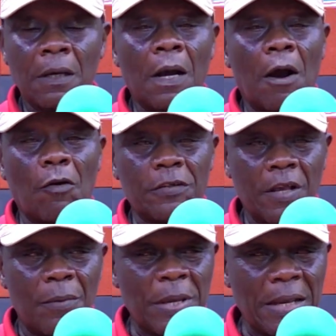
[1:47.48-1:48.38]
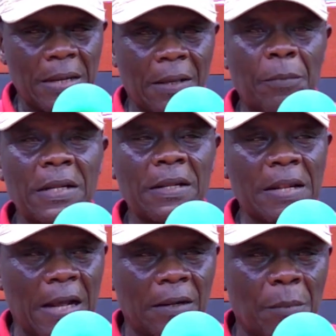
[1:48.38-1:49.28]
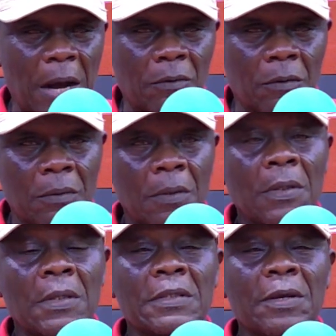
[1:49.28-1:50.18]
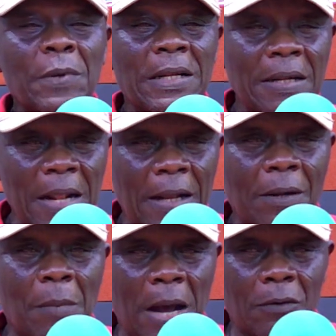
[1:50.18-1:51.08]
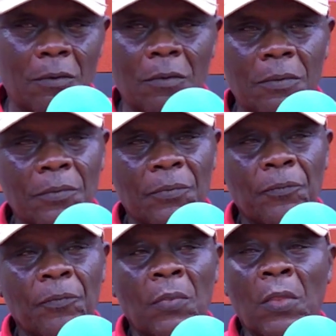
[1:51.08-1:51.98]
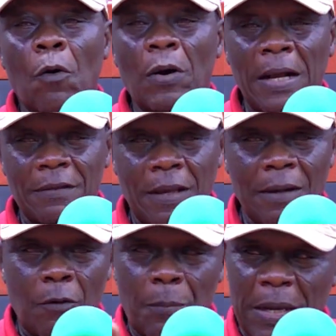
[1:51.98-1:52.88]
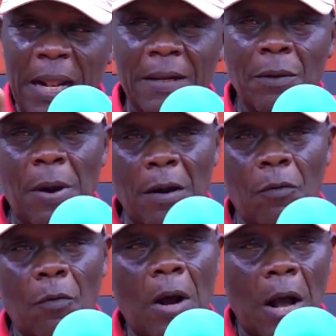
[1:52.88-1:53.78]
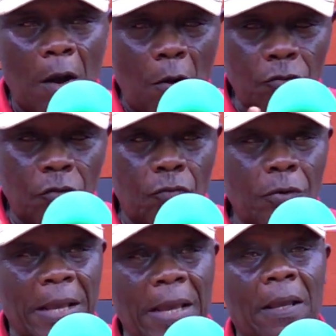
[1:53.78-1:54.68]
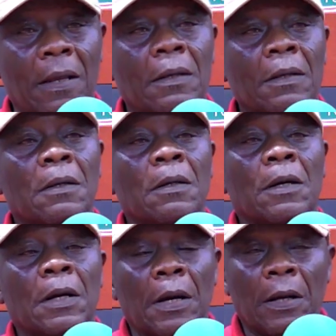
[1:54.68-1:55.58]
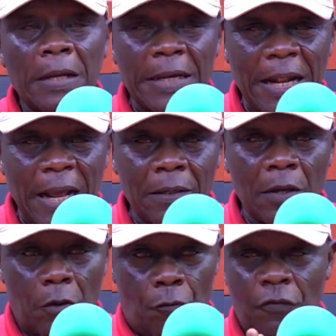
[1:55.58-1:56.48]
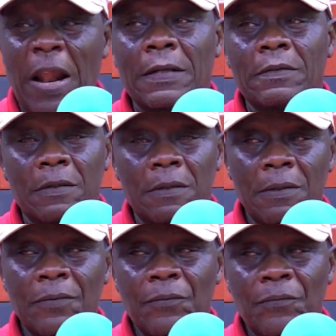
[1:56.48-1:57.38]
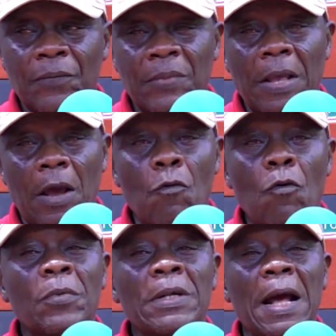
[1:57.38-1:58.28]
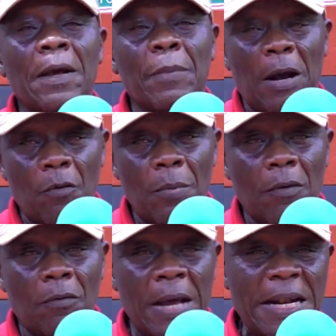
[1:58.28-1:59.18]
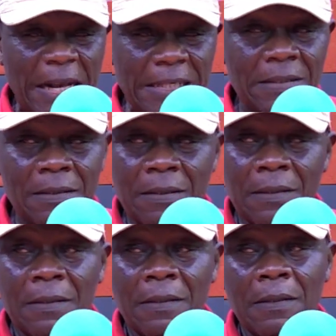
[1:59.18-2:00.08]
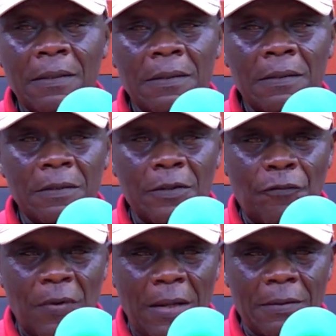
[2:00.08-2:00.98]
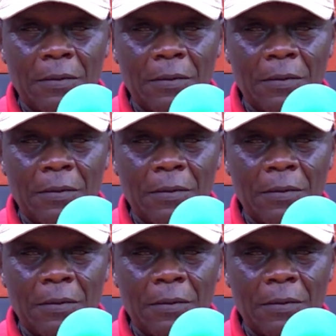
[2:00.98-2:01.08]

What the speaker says: I was say me a day, midi dining man. The midi dining man, no. Or can say or pedina back, a horse so ye a dining flat, a woman dying back or nine. The flat no